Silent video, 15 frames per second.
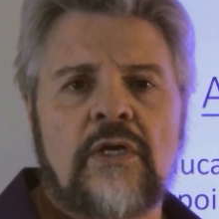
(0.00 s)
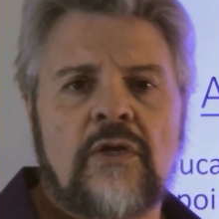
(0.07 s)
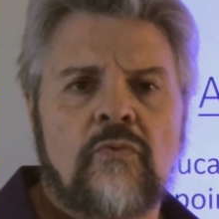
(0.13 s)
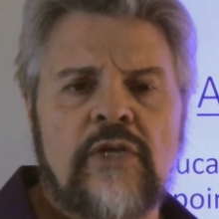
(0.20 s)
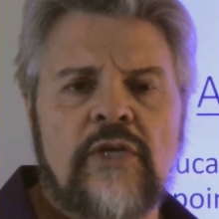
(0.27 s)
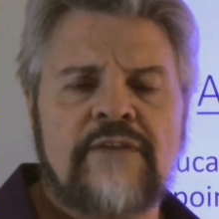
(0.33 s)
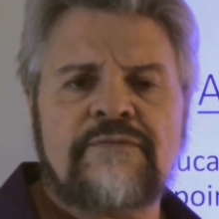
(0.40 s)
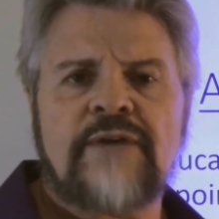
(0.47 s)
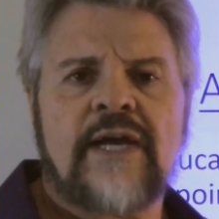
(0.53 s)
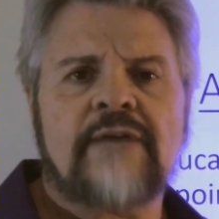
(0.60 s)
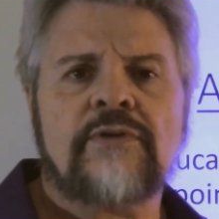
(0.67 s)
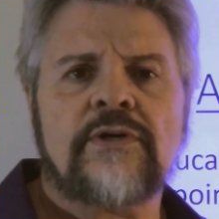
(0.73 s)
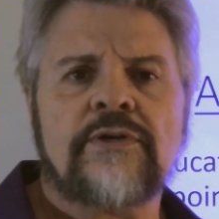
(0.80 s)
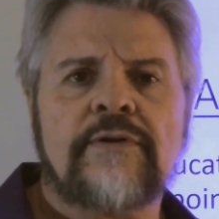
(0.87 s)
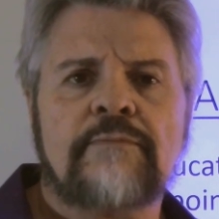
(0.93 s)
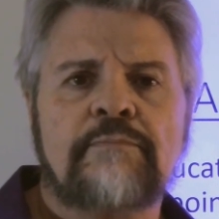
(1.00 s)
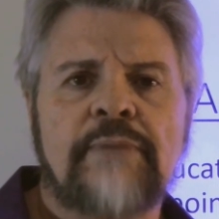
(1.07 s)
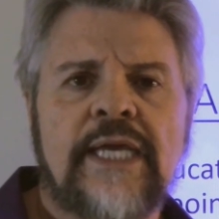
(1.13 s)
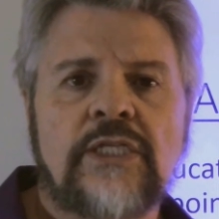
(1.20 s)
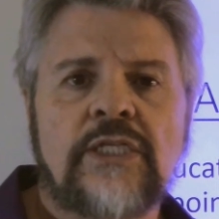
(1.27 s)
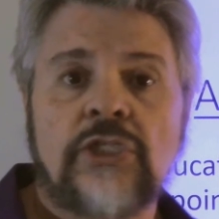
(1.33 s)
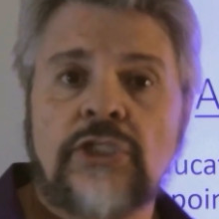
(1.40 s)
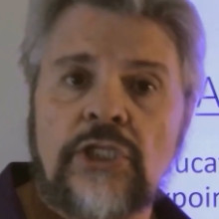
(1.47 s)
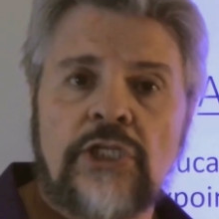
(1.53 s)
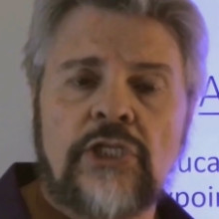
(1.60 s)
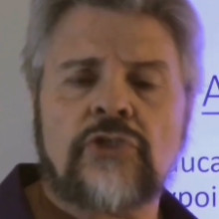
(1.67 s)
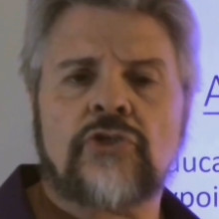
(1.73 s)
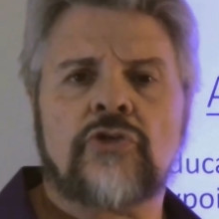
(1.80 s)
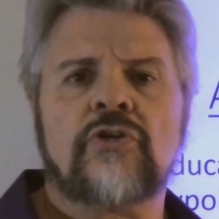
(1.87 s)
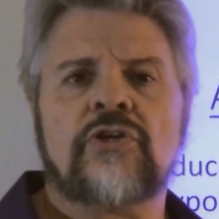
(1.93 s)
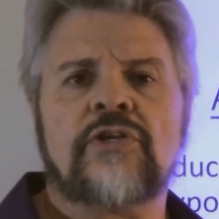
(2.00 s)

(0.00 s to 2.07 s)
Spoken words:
read 500 pages and then turn